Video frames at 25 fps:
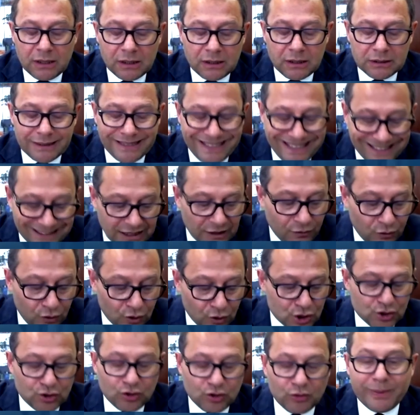in the near
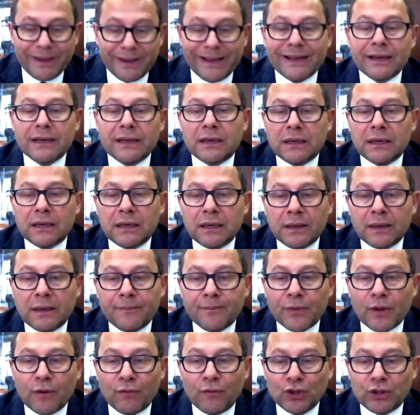future, we are
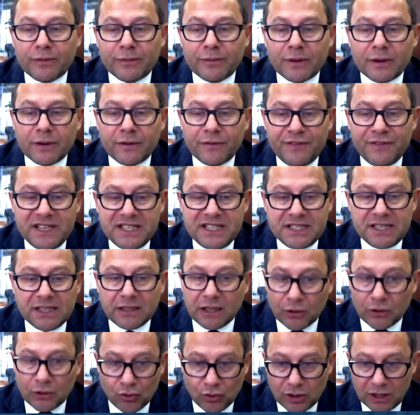expecting the
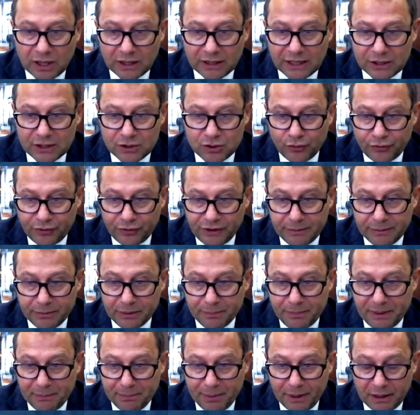assessment.
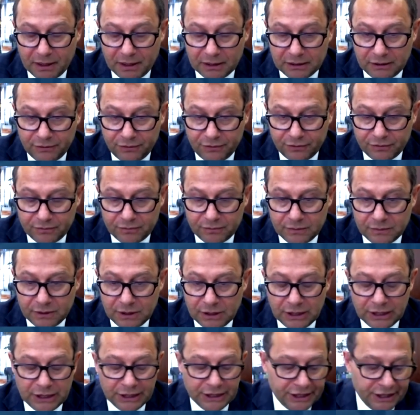In order to
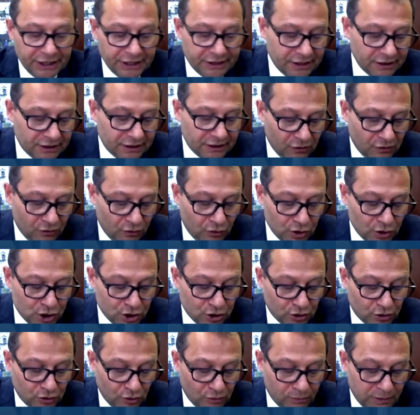introduce this gradation of
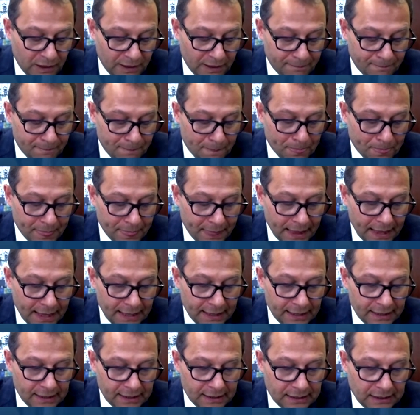off-label
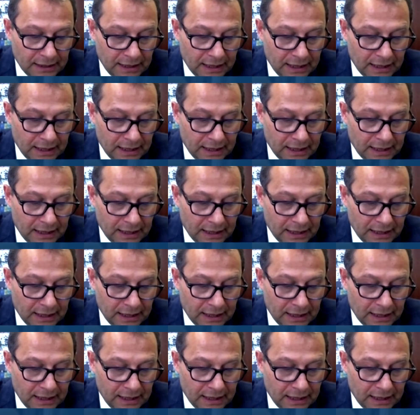drugs,